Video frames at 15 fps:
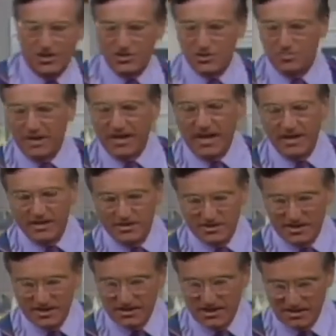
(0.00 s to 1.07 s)
you know, spring
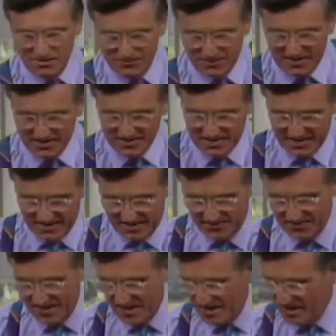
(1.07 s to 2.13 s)
onions, these little fellas here.
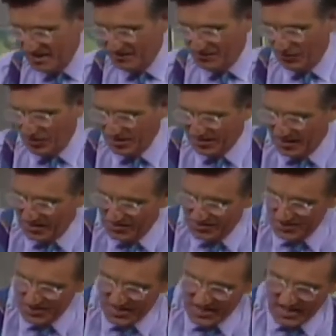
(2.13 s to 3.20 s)
4 of
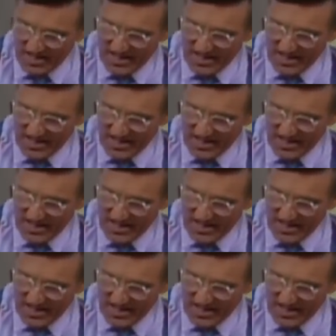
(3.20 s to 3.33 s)
those,